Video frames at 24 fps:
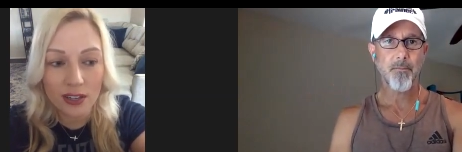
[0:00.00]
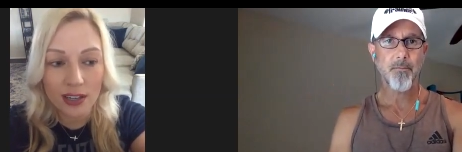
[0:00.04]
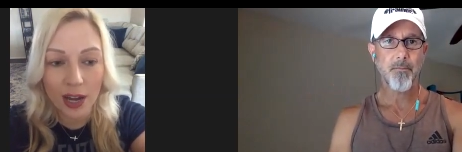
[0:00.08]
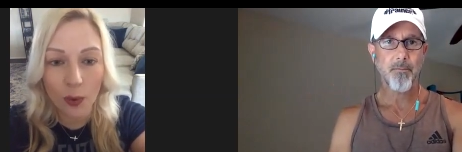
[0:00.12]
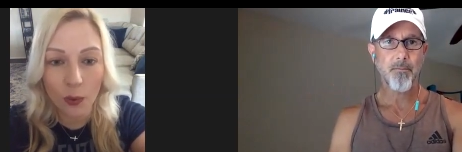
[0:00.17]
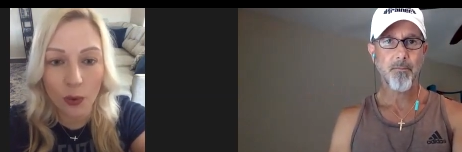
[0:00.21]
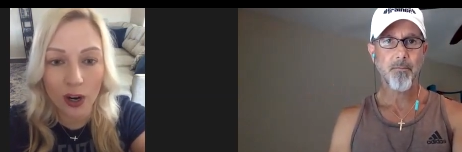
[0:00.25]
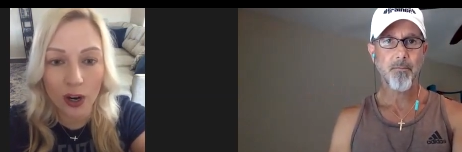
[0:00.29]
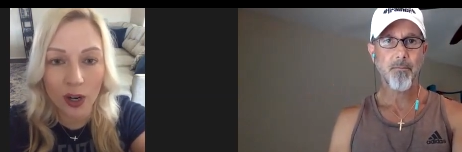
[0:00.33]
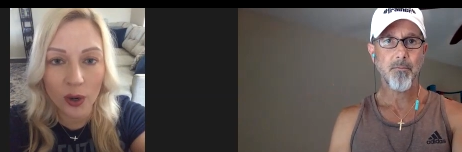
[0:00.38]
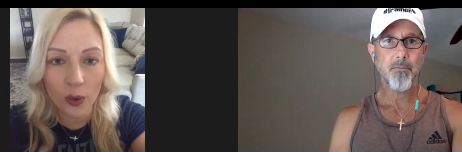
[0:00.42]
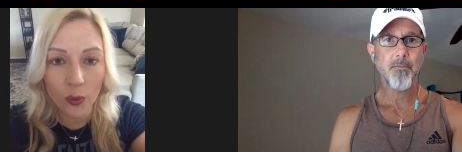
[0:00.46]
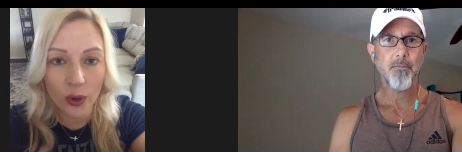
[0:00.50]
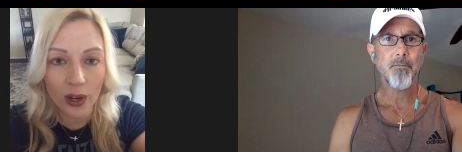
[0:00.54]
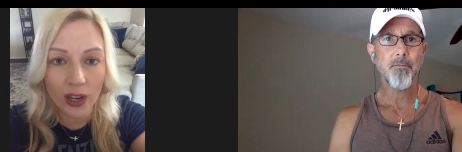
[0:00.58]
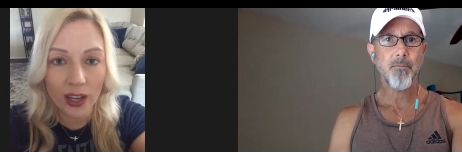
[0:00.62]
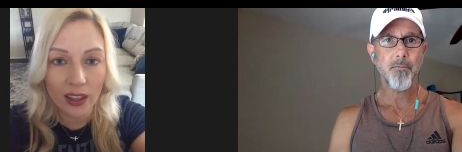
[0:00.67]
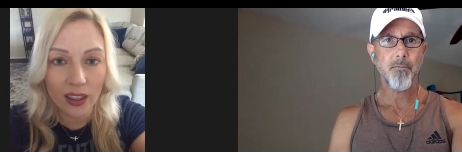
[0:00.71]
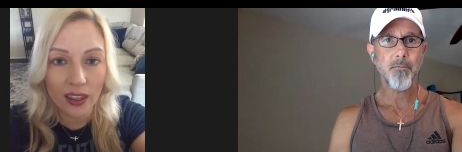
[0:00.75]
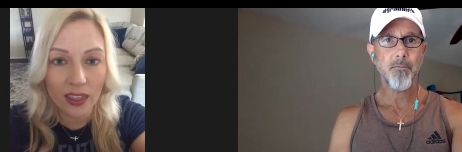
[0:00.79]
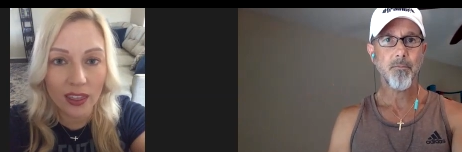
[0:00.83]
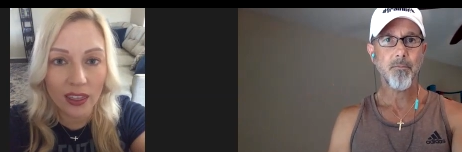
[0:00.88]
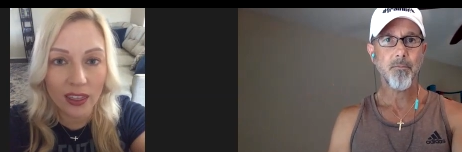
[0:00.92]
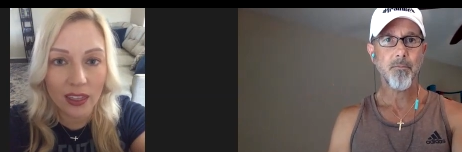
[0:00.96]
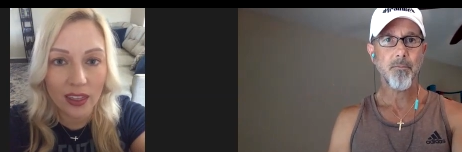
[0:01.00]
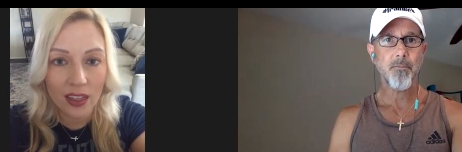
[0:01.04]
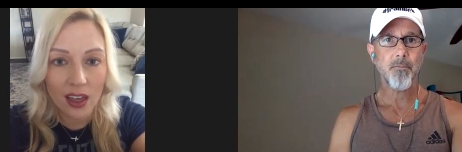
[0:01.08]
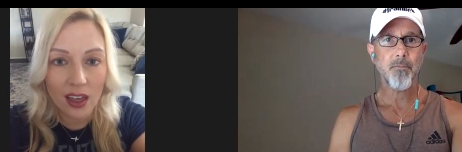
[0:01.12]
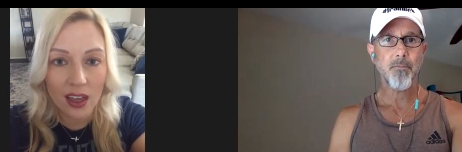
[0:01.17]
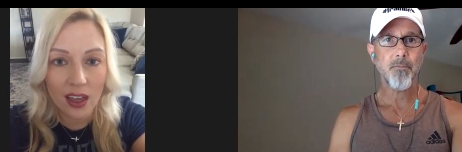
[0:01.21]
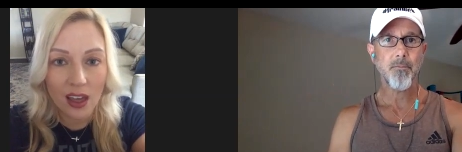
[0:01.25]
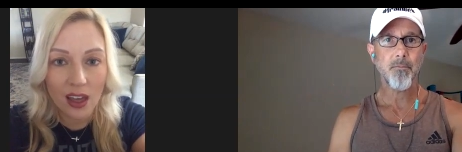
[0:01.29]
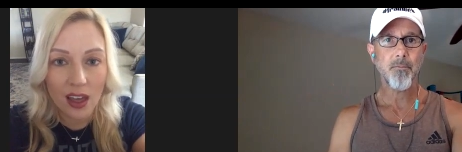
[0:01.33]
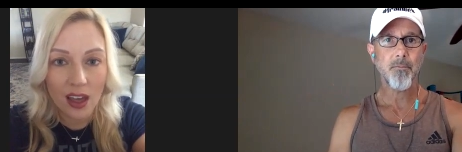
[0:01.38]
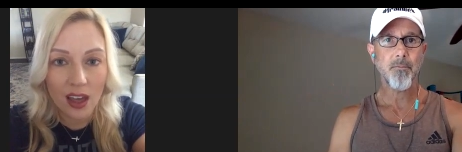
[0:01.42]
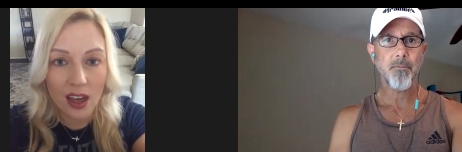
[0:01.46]
Speaker 1: I work with
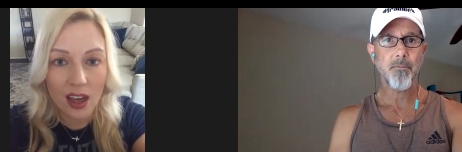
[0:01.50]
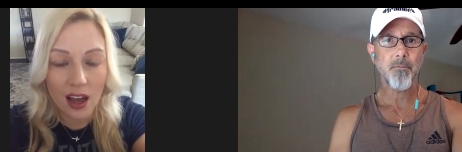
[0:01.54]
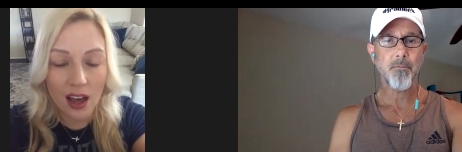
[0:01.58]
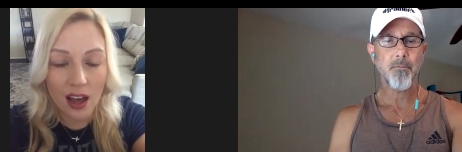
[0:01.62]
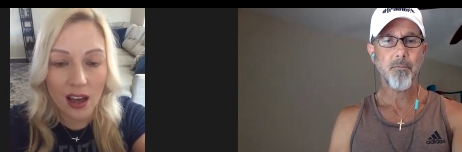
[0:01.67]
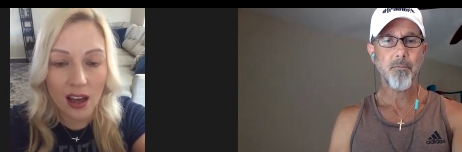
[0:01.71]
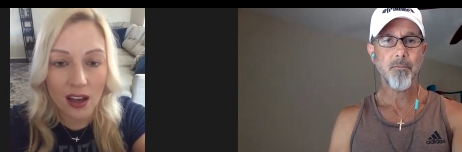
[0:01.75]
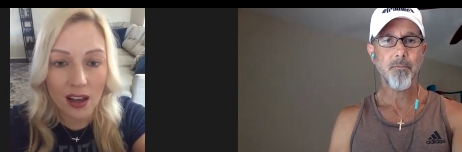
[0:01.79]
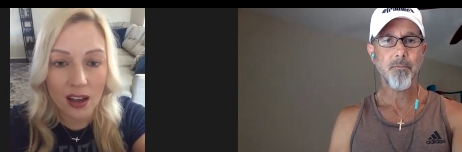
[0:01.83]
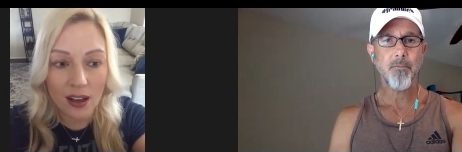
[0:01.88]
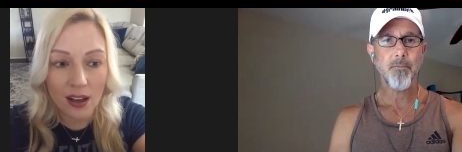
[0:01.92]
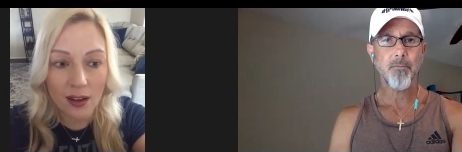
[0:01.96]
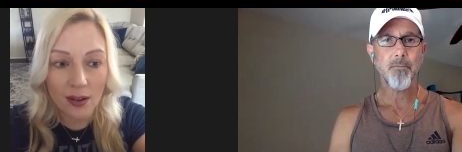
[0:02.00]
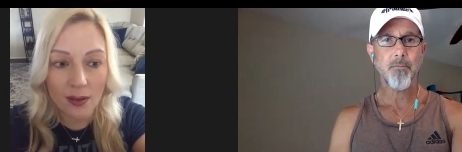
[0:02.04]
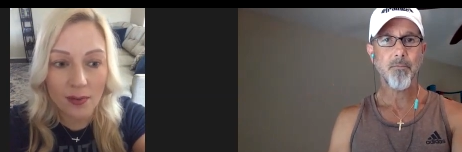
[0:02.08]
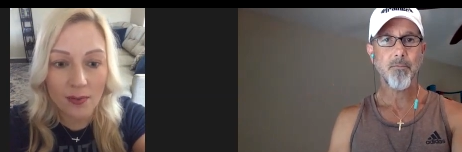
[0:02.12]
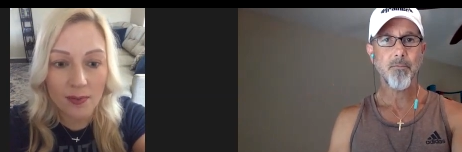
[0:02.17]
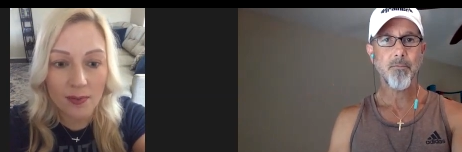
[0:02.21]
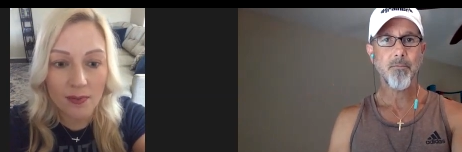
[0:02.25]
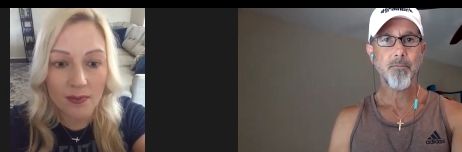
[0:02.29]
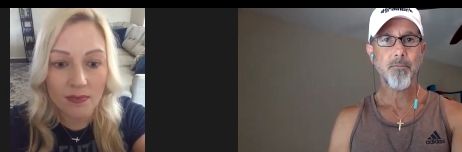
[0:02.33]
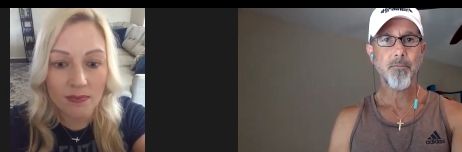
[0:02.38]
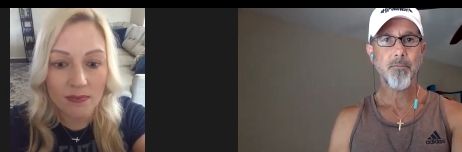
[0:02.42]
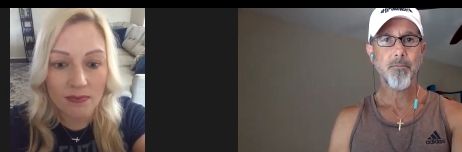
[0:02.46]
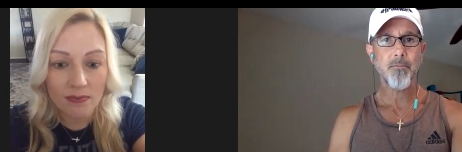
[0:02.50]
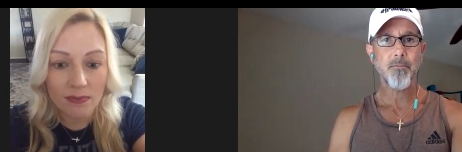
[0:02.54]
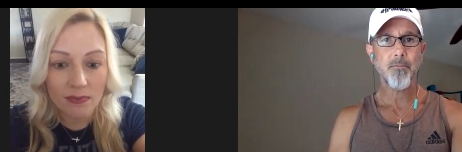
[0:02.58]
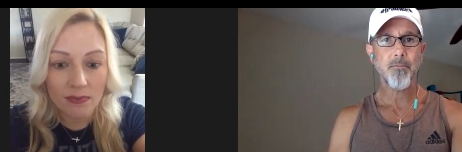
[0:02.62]
um,